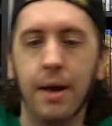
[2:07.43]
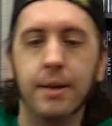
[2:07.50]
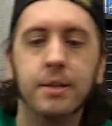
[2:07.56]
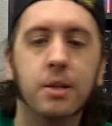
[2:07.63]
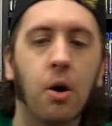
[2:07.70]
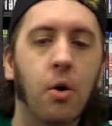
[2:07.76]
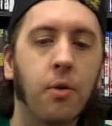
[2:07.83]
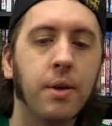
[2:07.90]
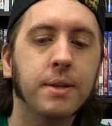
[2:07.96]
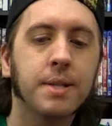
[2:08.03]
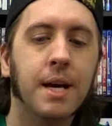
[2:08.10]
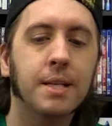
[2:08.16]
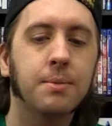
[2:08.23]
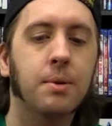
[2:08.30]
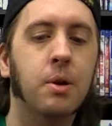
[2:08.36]
So this
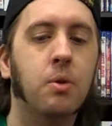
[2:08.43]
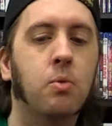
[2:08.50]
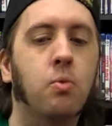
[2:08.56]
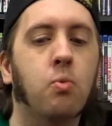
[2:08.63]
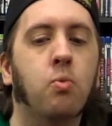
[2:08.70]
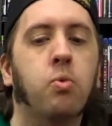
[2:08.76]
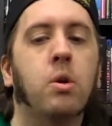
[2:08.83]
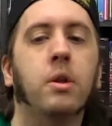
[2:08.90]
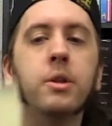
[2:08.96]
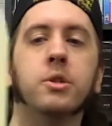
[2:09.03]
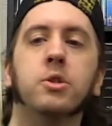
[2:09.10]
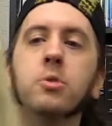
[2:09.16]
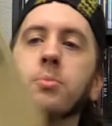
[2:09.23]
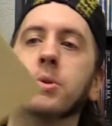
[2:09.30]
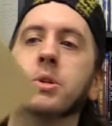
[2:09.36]
has me really
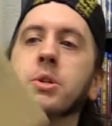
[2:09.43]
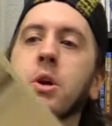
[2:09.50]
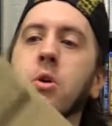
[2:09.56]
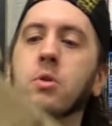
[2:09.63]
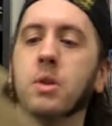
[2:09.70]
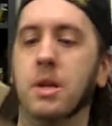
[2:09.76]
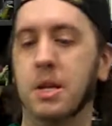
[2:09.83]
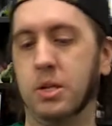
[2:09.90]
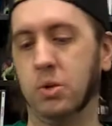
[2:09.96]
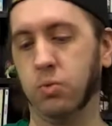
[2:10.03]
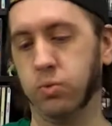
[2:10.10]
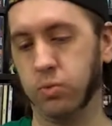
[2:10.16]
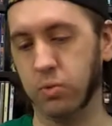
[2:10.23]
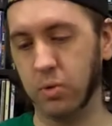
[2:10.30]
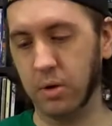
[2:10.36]
super stoked, and it's
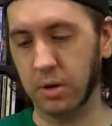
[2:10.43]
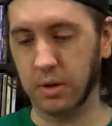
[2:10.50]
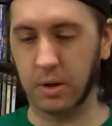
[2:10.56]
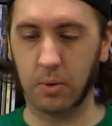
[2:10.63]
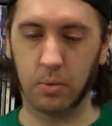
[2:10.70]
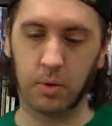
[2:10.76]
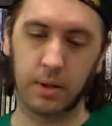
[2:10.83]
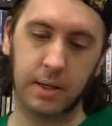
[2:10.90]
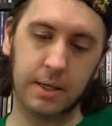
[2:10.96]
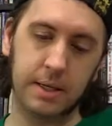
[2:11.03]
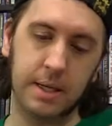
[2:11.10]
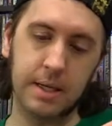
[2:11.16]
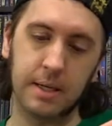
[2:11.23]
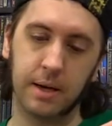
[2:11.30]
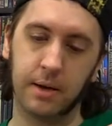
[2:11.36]
really
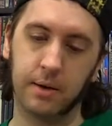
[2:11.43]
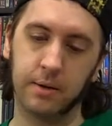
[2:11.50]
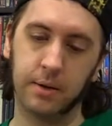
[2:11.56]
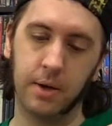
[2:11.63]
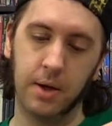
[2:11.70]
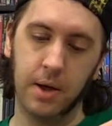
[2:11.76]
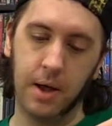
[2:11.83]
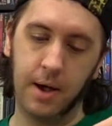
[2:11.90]
detailed.